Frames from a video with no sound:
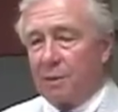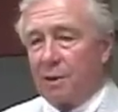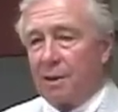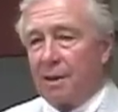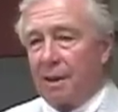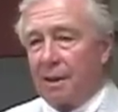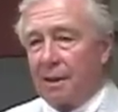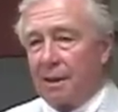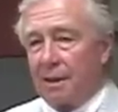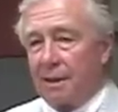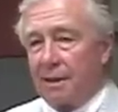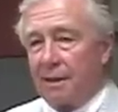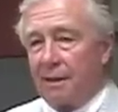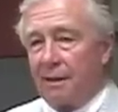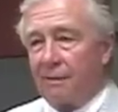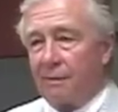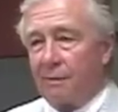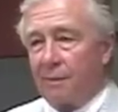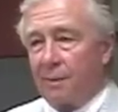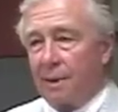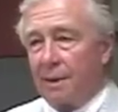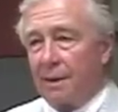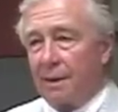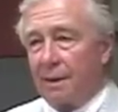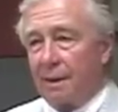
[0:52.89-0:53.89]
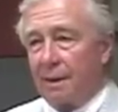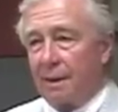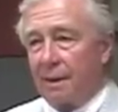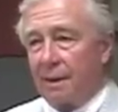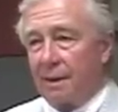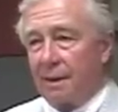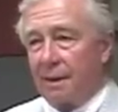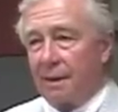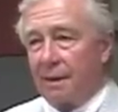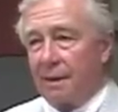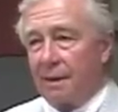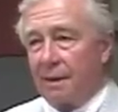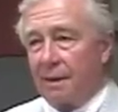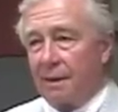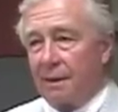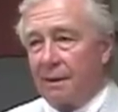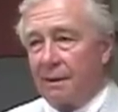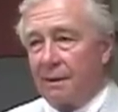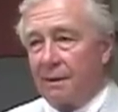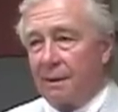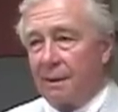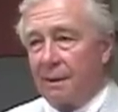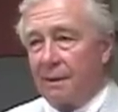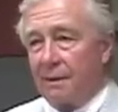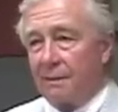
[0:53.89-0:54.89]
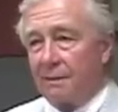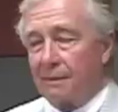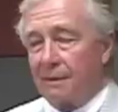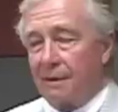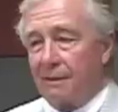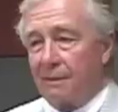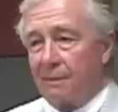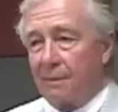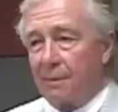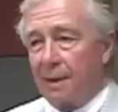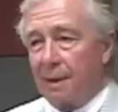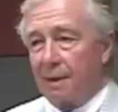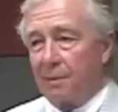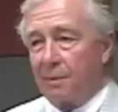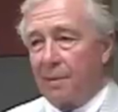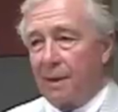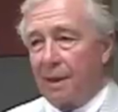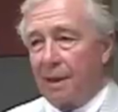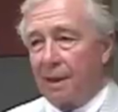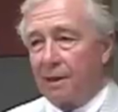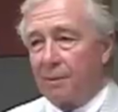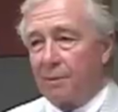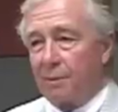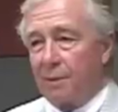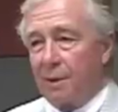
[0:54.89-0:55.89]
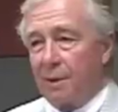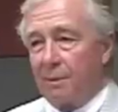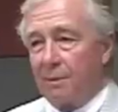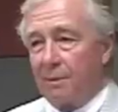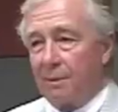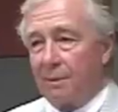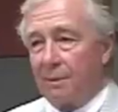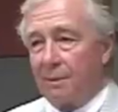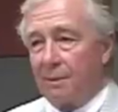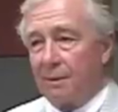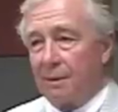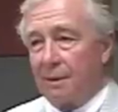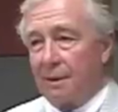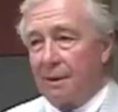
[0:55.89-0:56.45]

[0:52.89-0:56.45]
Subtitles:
Particularly government, and how government impacts people.